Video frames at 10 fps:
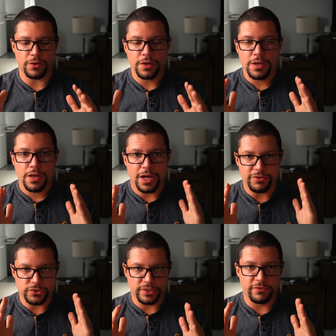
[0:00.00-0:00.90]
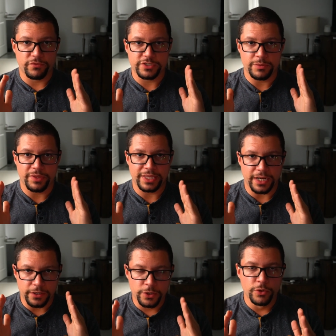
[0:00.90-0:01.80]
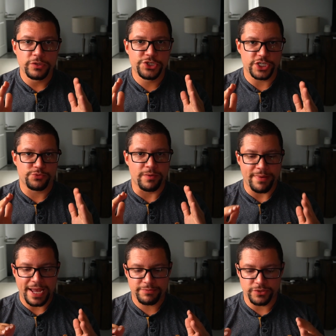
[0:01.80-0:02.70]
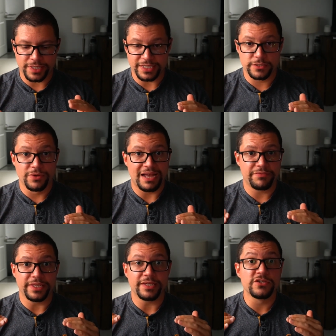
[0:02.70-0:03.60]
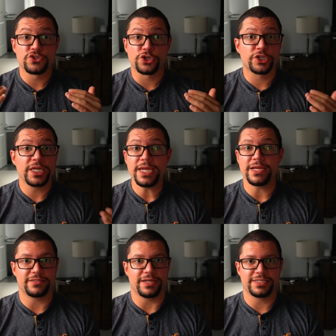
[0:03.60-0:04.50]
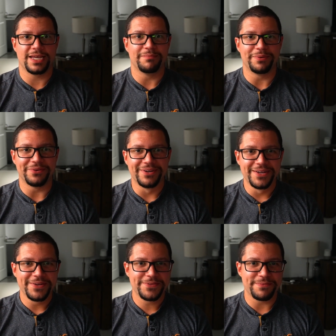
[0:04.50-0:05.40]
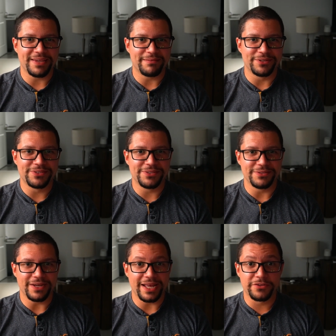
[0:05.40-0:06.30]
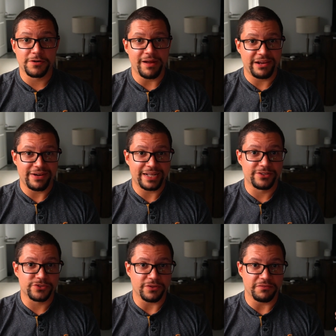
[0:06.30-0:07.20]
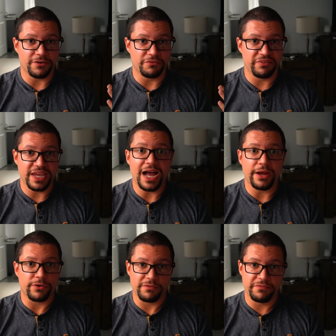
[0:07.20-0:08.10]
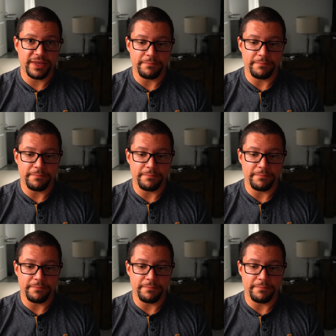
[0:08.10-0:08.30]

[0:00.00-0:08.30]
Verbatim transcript: I was looking for something that I could just remap so then I still have the insert key as an example to be able to enter my characters on, on VI or Vim